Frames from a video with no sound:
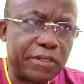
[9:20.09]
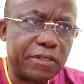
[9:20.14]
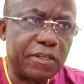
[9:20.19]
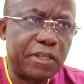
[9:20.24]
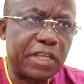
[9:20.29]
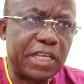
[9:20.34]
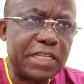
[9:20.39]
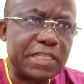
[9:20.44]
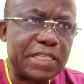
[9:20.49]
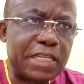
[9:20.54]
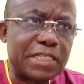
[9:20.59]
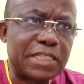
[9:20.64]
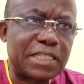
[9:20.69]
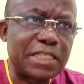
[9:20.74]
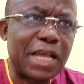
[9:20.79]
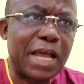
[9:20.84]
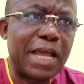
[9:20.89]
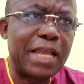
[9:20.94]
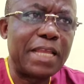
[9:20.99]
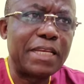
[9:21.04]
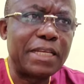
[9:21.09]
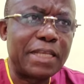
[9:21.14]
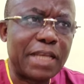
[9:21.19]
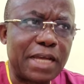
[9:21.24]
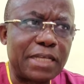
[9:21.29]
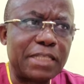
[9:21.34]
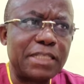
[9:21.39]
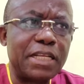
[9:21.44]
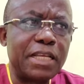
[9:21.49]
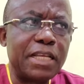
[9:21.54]
It's a sign
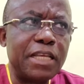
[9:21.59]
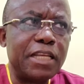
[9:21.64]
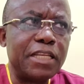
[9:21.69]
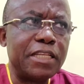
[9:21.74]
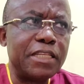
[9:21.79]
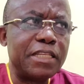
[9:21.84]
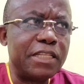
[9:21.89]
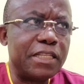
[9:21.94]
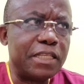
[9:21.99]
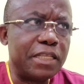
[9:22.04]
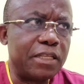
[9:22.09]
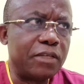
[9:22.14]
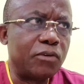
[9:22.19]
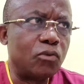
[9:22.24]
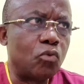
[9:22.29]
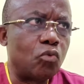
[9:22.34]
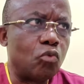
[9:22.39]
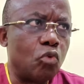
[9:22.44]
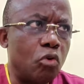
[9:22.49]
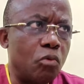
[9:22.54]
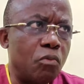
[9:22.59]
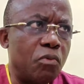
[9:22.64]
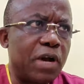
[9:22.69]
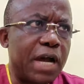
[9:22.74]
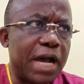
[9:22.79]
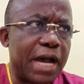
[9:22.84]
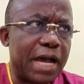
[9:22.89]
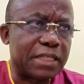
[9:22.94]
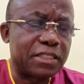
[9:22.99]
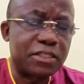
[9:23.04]
that the womb
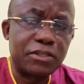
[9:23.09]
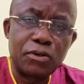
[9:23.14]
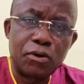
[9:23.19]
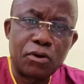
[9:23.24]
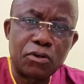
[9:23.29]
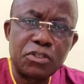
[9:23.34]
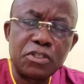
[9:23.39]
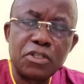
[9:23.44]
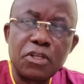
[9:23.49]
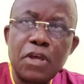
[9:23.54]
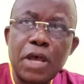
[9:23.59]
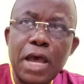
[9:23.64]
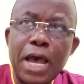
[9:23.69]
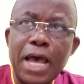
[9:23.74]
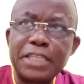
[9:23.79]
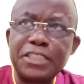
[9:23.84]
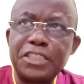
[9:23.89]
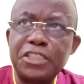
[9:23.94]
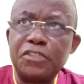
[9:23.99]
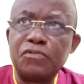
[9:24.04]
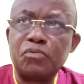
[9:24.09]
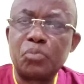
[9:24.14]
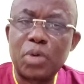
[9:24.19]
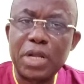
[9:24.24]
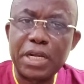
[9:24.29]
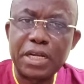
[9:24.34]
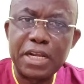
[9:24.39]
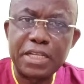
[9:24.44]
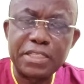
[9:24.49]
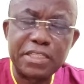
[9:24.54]
has not achieved
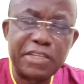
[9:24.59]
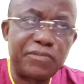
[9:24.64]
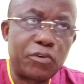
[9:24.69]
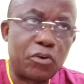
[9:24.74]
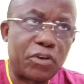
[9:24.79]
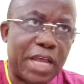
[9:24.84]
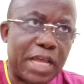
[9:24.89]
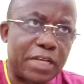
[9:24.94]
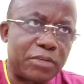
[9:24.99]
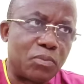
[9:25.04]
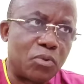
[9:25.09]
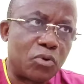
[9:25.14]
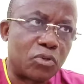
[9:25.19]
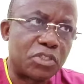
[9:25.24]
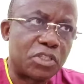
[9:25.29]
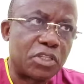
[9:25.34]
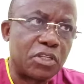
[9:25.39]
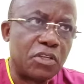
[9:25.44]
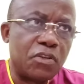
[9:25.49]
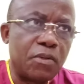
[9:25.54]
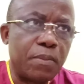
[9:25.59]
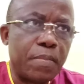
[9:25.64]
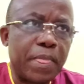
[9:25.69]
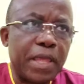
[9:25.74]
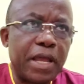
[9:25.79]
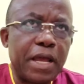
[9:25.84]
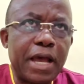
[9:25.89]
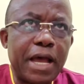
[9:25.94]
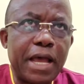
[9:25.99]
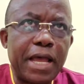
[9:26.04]
pregnancy for that month.
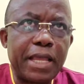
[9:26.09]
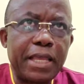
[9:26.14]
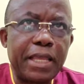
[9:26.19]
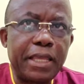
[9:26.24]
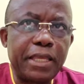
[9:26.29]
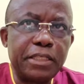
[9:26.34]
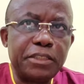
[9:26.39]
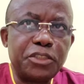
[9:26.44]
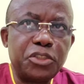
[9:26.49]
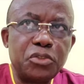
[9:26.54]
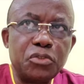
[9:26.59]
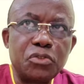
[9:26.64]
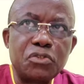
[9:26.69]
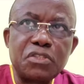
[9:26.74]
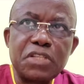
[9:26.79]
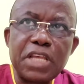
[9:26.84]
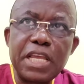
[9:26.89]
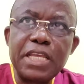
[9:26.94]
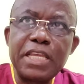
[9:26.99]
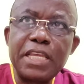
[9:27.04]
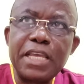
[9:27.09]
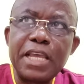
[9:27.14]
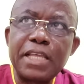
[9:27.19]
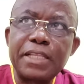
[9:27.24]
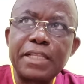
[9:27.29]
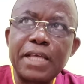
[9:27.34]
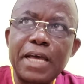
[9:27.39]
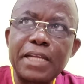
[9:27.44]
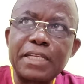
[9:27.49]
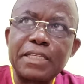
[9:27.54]
I should say here
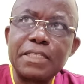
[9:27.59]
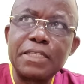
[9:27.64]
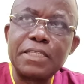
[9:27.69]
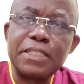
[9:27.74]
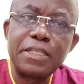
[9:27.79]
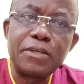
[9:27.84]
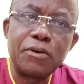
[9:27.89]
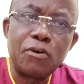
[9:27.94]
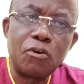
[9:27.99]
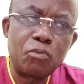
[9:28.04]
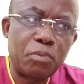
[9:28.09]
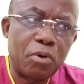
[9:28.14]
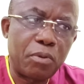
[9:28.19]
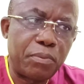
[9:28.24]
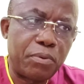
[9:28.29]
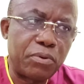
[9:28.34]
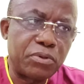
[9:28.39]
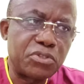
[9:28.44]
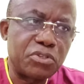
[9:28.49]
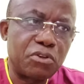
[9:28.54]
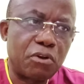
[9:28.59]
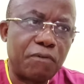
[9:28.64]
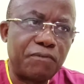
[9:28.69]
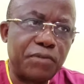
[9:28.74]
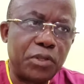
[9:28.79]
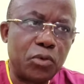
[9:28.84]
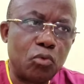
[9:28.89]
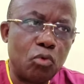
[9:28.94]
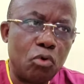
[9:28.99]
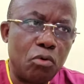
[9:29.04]
that the whole purpose of
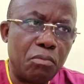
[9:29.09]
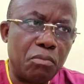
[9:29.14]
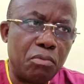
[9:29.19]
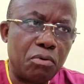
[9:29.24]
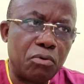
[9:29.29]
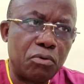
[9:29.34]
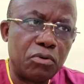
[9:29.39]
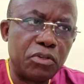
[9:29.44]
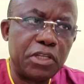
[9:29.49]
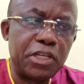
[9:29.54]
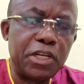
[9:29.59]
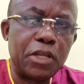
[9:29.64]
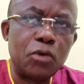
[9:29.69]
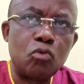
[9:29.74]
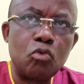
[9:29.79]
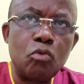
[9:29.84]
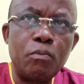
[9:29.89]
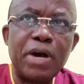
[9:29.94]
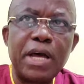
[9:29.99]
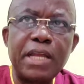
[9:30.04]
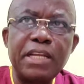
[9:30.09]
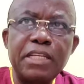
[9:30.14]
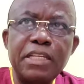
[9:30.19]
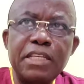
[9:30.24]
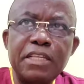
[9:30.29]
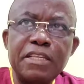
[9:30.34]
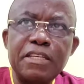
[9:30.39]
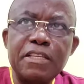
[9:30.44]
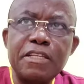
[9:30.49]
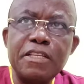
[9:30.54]
the womb in a woman
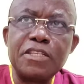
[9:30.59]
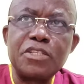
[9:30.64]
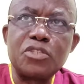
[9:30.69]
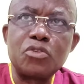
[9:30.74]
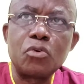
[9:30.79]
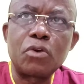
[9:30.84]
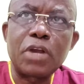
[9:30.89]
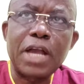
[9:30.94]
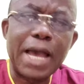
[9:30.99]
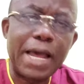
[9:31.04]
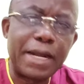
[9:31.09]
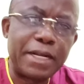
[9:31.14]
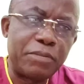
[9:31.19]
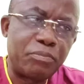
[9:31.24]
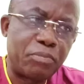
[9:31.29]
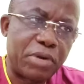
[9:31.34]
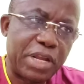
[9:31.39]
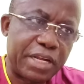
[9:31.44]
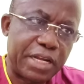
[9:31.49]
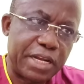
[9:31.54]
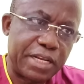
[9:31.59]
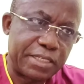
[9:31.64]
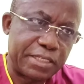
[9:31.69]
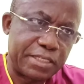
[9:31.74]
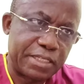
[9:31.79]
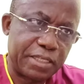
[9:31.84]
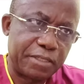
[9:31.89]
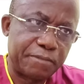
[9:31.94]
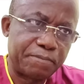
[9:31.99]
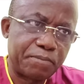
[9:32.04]
is to carry pregnancy.